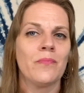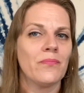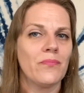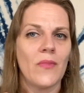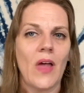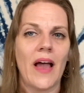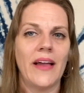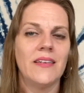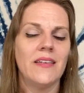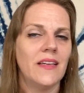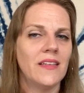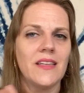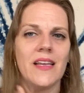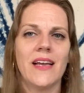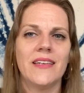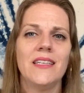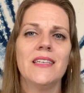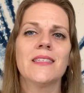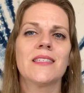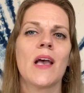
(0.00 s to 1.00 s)
the
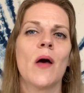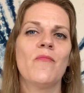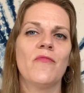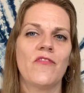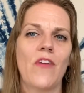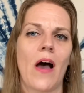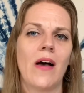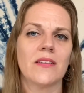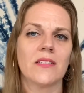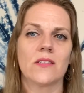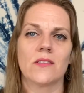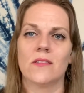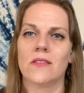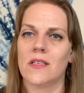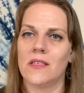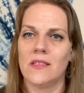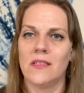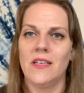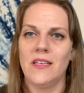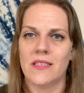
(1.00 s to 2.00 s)
ideas come faster
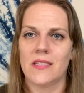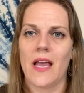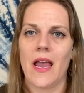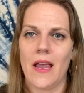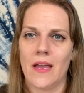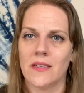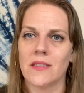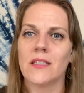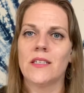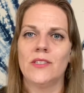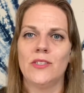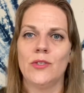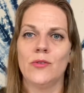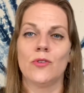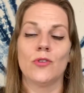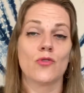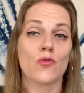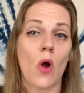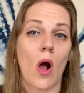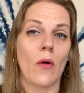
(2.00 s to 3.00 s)
than his hand can do
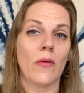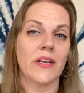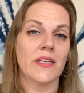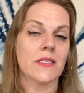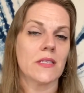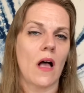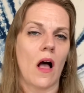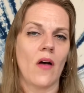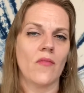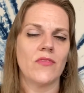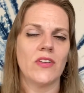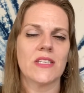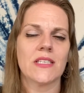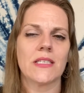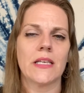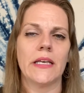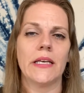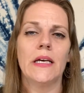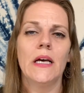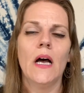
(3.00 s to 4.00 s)
the drawings,
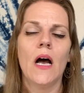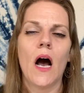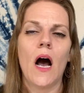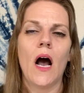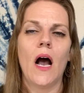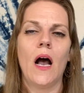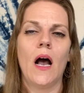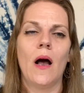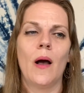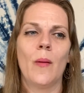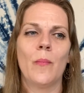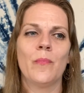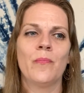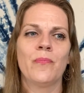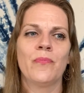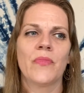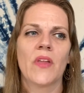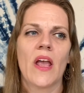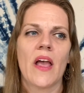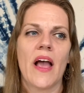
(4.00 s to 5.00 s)
obviously. And
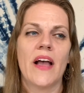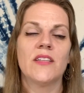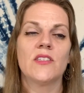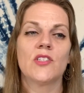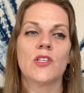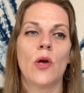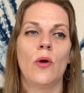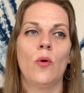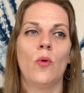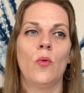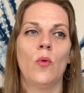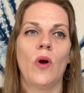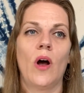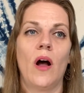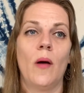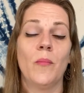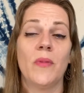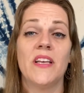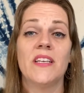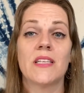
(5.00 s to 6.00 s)
so
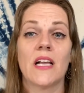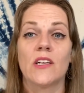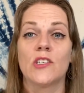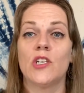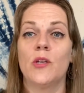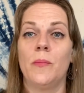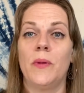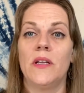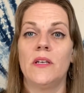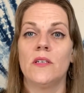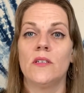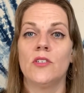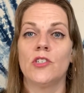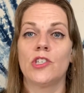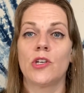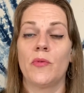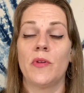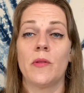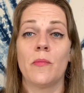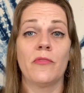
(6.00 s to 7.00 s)
he's actually been
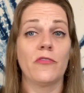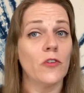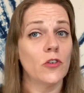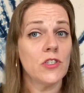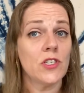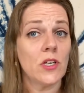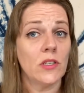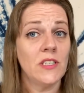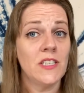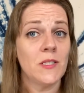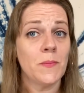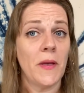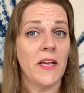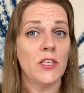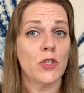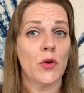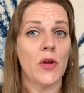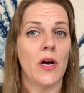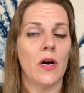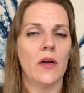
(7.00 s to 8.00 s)
showing them first on his
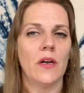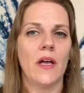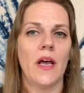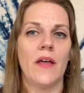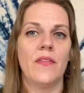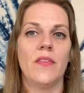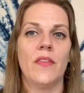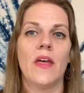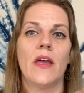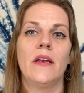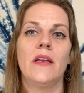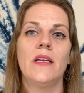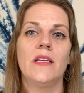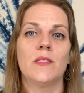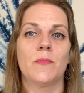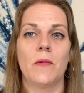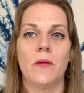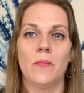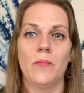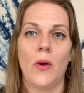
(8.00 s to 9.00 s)
Patreon, and then
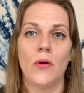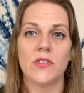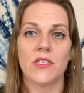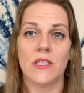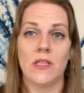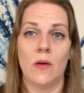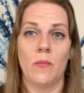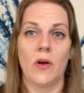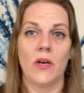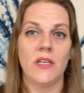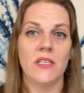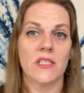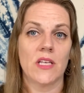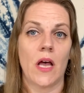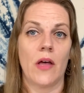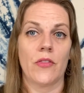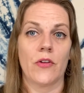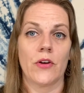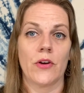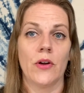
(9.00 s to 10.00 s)
he's been posting them on his
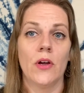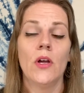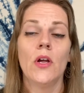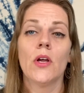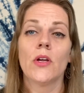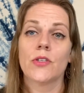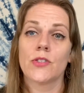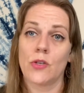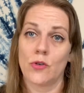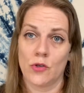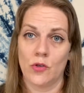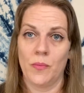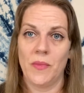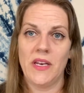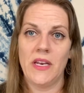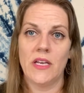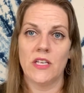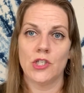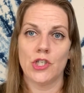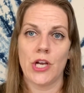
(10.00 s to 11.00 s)
other social
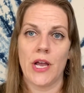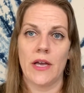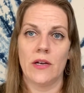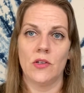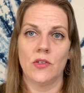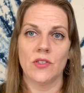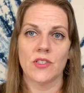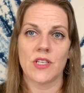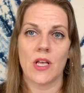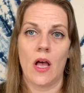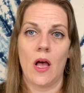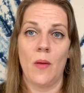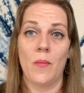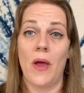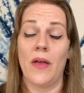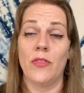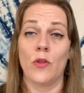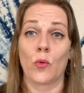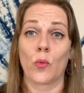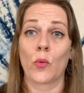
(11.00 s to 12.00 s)
media channels.
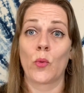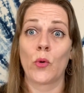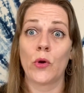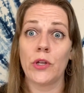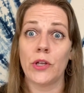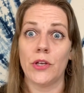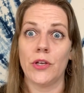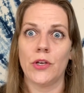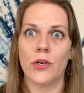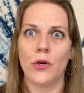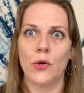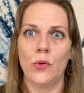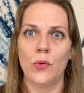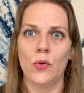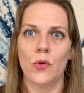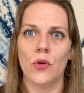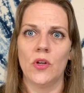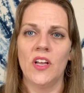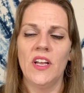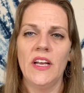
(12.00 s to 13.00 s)
And they're really
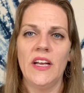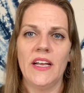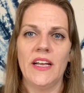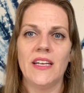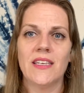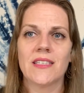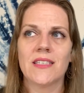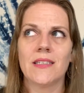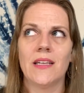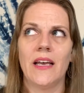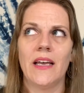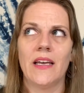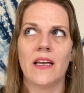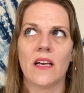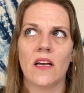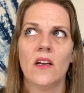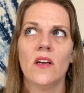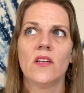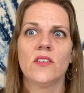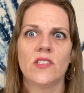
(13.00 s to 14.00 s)
cool. It's
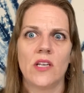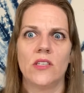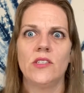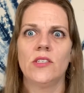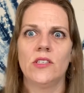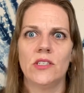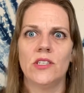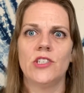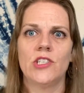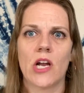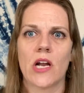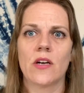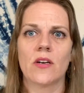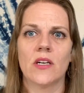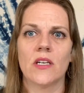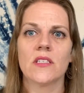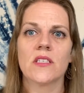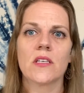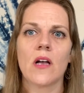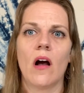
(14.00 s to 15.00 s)
like Dungeon
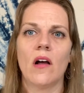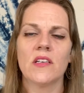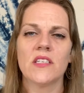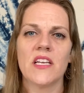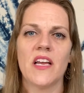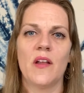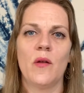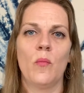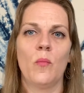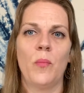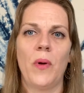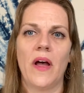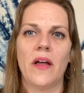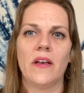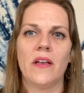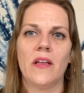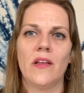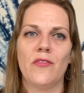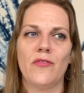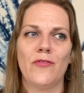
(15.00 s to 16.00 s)
Degenerates content,
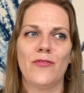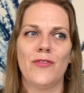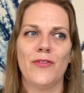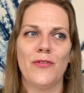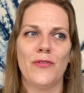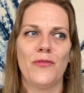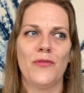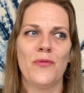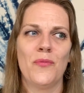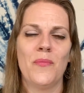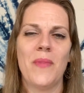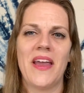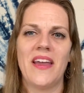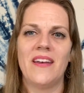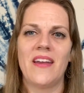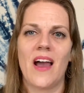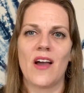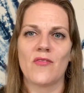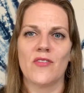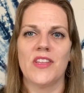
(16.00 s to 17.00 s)
but if you
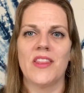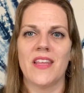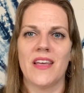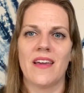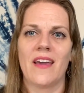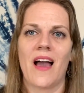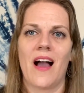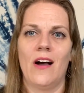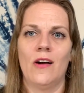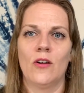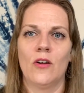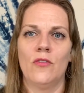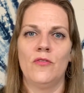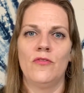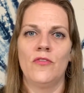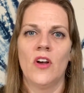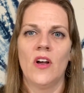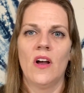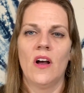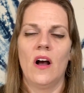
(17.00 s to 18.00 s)
made everything out
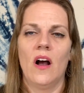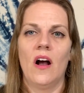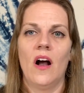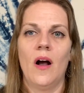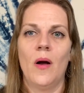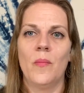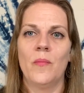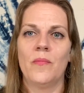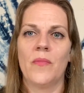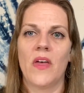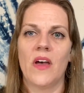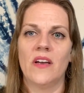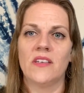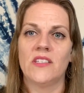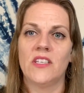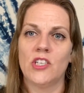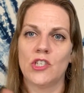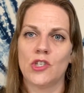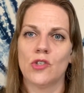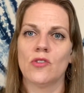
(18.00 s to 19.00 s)
of a
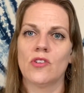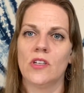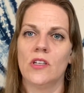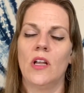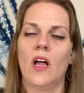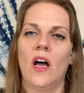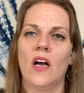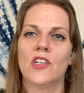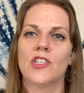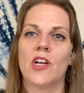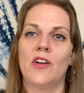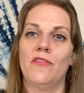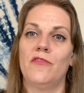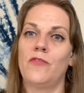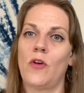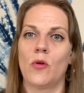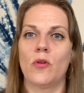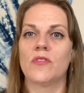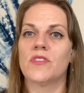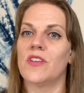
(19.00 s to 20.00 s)
digital collage of
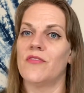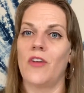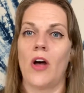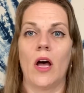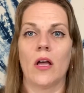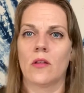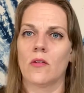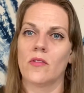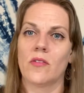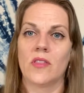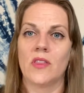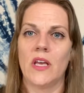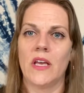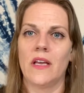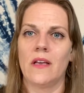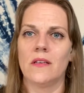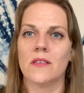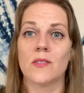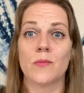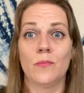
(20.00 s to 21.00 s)
photos of other
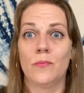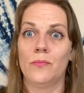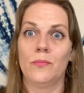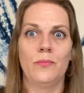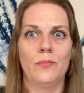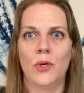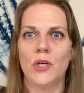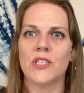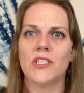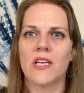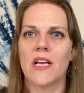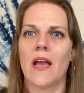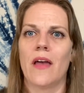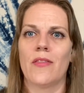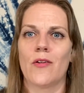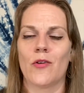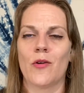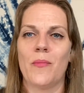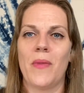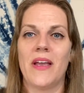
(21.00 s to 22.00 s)
things put
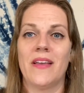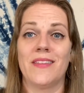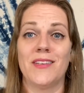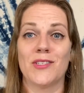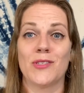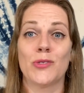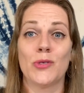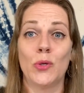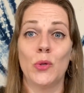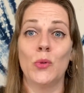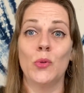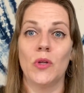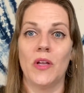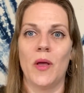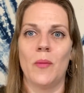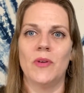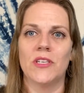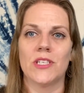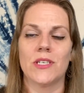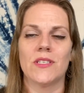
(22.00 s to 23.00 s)
together to make these cool
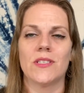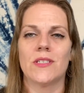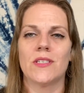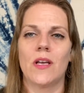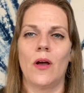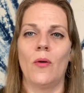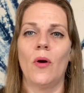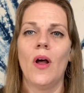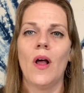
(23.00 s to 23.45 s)
images. So